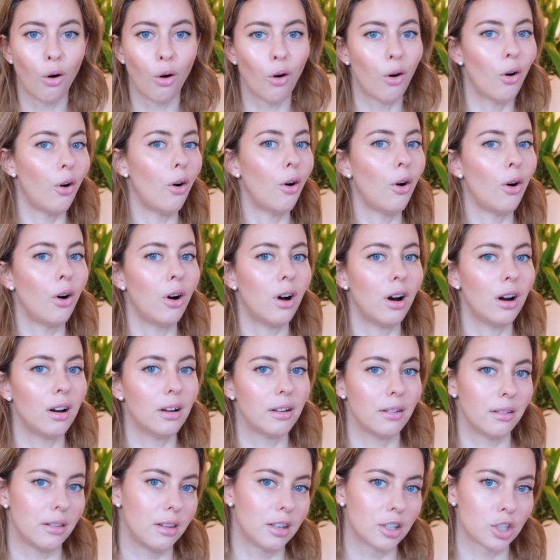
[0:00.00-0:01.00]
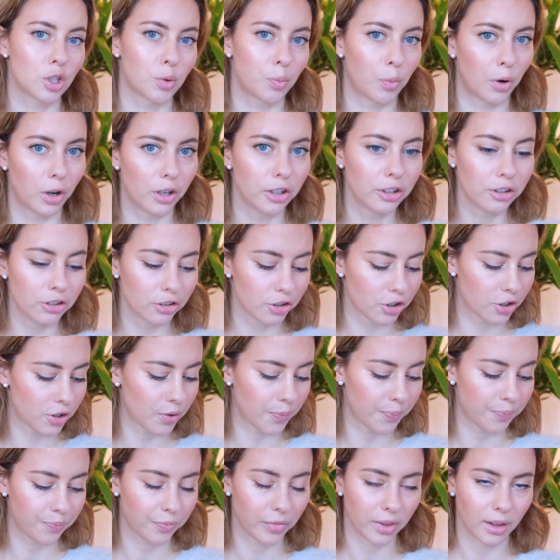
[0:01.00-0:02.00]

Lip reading: or the sponge,